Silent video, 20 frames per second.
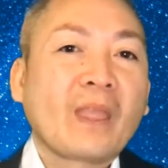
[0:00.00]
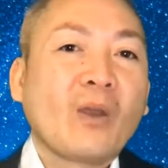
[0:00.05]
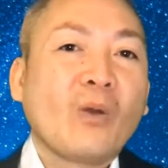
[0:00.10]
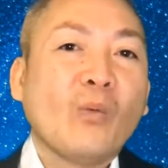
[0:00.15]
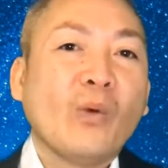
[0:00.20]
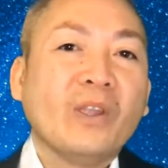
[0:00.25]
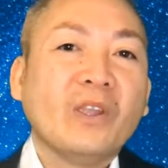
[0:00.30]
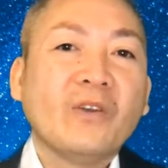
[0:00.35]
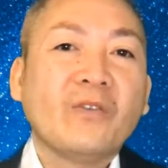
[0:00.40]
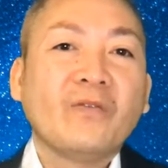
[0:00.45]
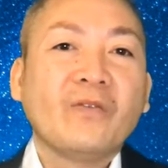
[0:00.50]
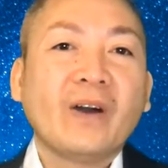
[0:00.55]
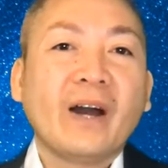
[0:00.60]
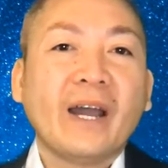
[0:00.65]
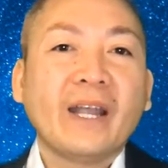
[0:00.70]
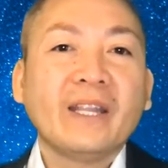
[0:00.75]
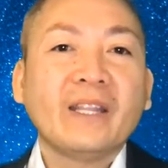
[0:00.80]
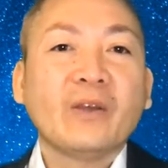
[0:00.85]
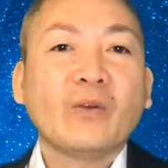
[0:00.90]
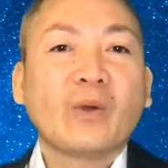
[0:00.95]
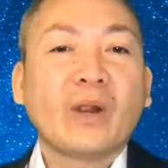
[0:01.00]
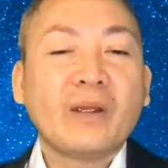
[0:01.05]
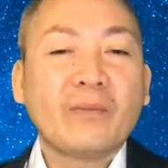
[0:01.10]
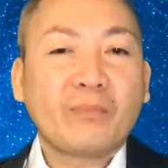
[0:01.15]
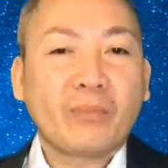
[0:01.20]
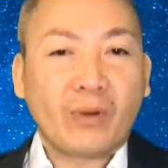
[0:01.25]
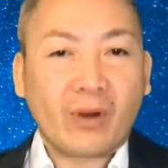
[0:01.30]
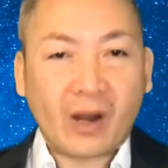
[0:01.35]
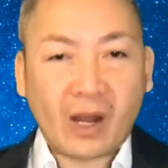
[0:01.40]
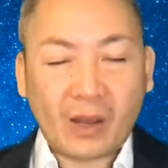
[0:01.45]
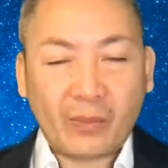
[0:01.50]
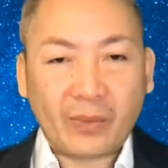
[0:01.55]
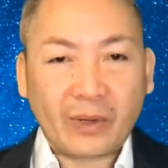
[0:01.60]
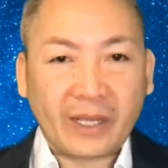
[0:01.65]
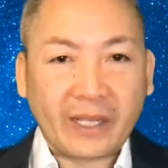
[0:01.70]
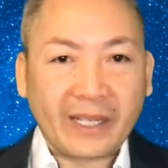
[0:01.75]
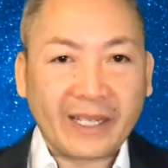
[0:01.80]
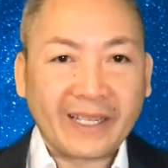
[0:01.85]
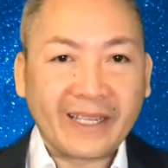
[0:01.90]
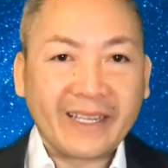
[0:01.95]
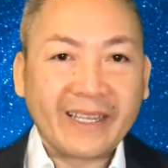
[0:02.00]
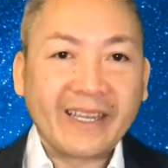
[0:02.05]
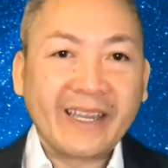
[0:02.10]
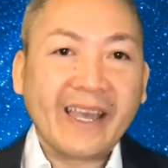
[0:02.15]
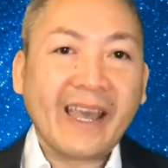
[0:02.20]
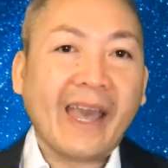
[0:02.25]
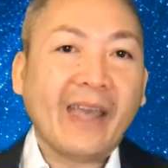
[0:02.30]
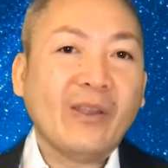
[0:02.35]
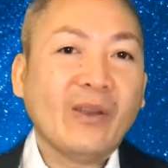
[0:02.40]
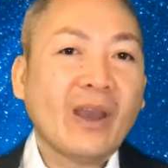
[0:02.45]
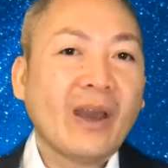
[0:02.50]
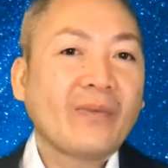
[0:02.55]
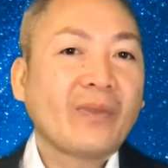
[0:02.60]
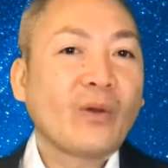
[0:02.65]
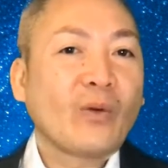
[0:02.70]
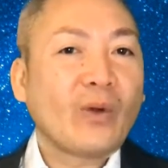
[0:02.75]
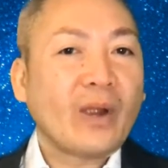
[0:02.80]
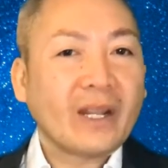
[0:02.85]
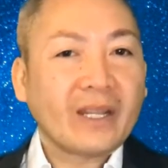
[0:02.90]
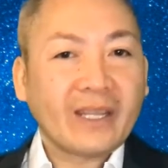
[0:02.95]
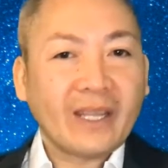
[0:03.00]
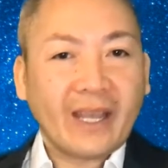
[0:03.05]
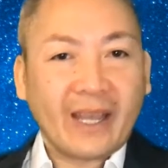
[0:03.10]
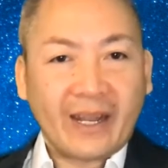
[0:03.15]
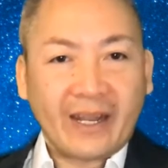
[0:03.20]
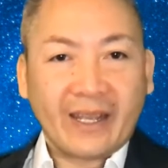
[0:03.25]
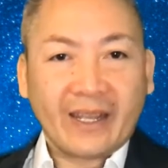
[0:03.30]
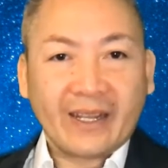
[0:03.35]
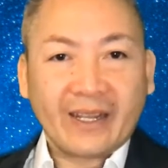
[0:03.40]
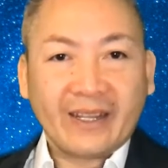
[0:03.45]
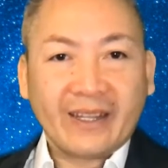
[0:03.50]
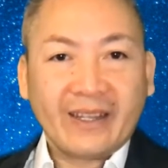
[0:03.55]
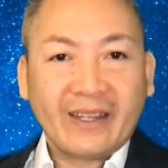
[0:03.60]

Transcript: When you find the right property and you have the right tenant,